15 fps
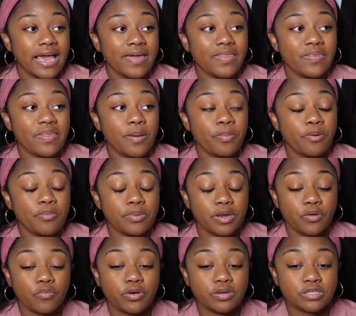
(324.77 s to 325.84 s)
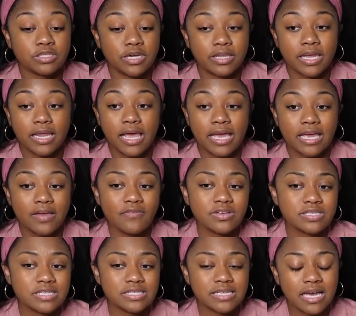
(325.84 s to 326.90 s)
And they put me in a wheelchair, and they're like, give
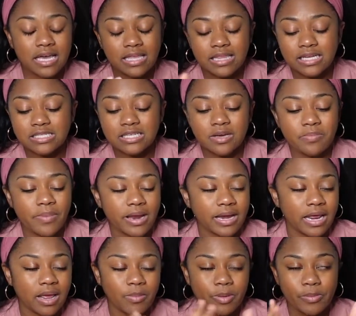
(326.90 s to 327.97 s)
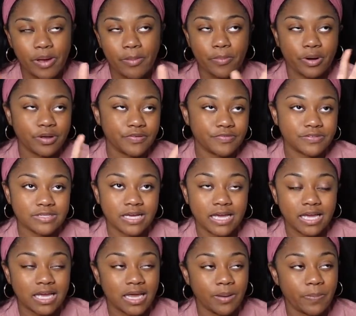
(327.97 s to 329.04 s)
us a second. They took my name and my
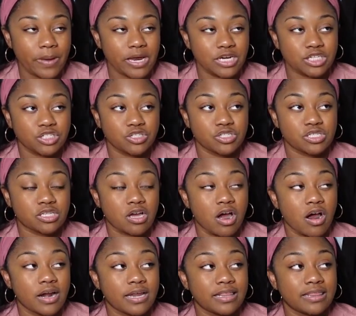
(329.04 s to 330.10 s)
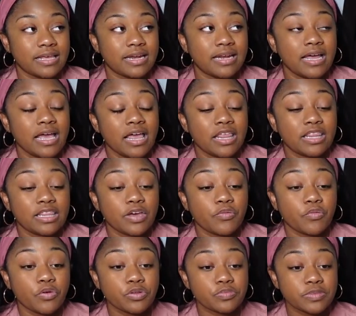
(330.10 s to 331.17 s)
birthday and my insurance card, and then they
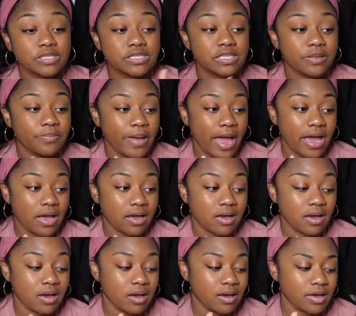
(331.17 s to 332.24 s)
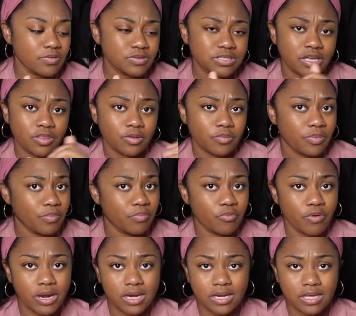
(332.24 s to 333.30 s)
rolled me to the back. It was other people
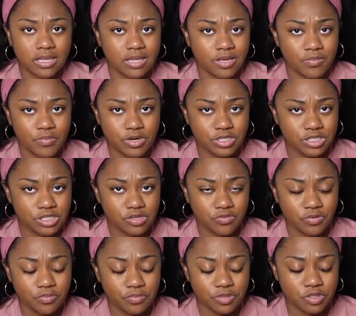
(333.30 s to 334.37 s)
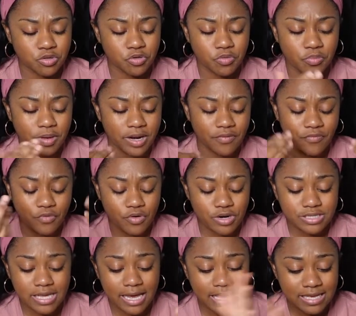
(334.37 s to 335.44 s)
waiting in the emergency room too, but of
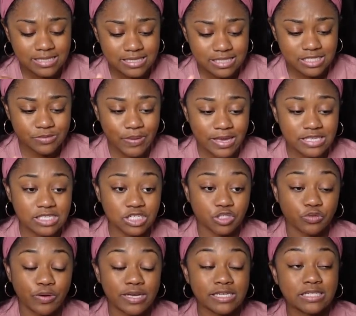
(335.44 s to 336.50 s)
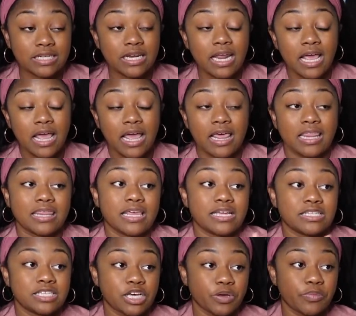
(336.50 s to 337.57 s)
course, I guess since my situation, they
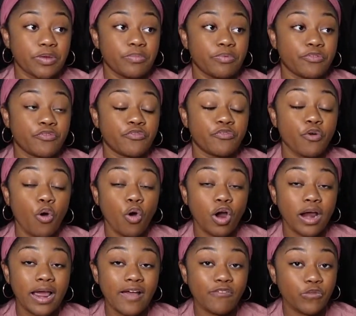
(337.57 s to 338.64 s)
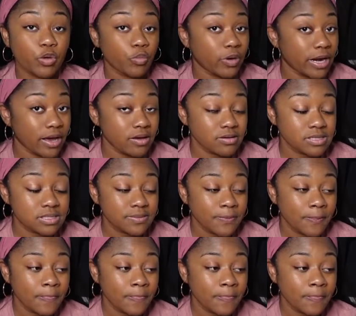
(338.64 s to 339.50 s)
took me before everyone else.